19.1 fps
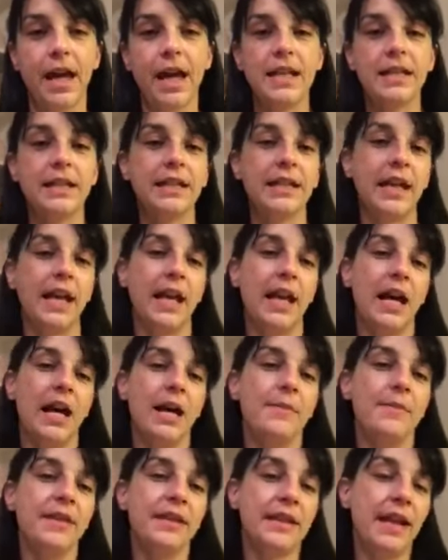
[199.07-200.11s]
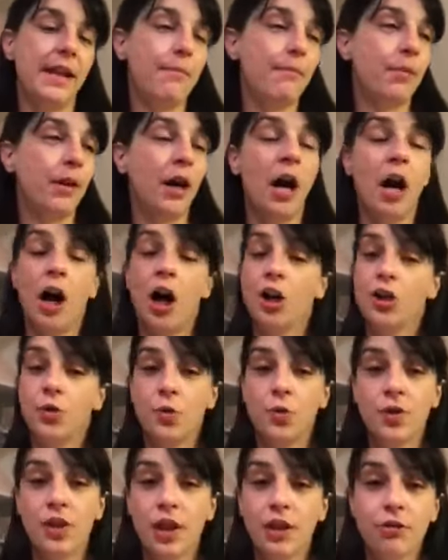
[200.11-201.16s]
As I say, I'm a stamper. I
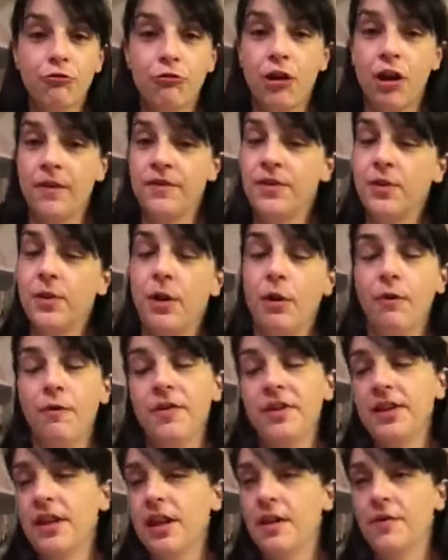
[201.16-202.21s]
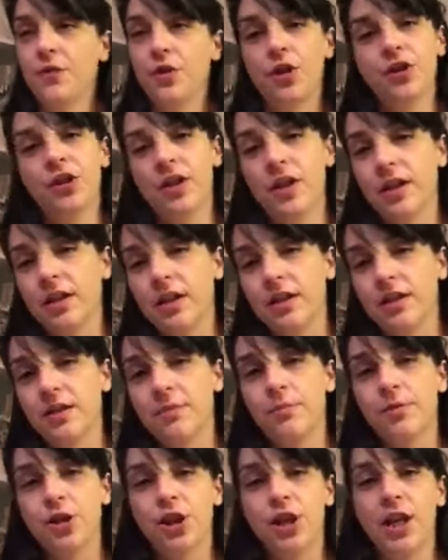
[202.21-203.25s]
do all the other crafts as well. Obviously, I've got a die
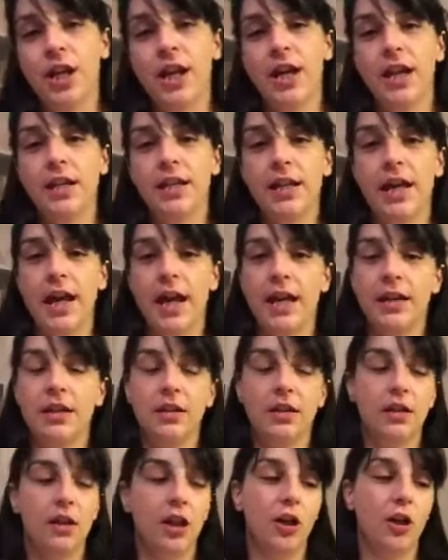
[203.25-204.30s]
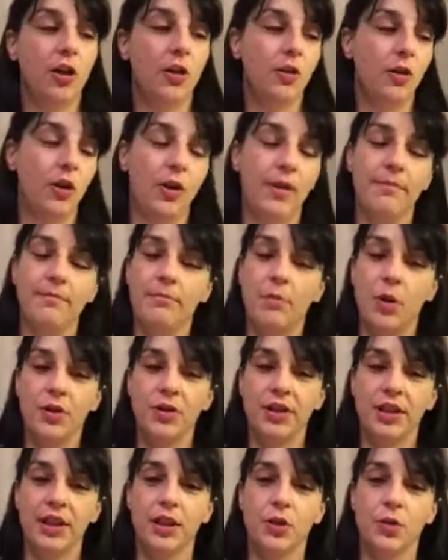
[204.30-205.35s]
cutting machine and
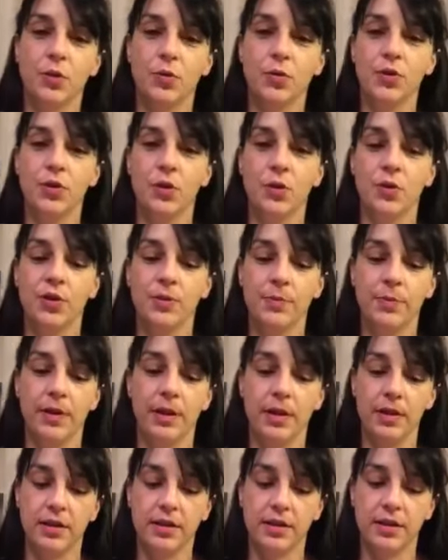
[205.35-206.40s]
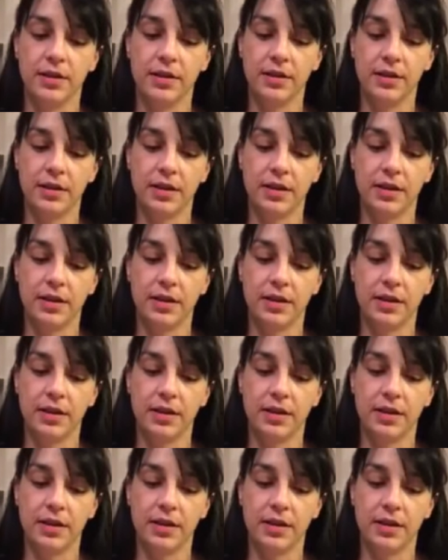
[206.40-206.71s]
embossing and all sorts, but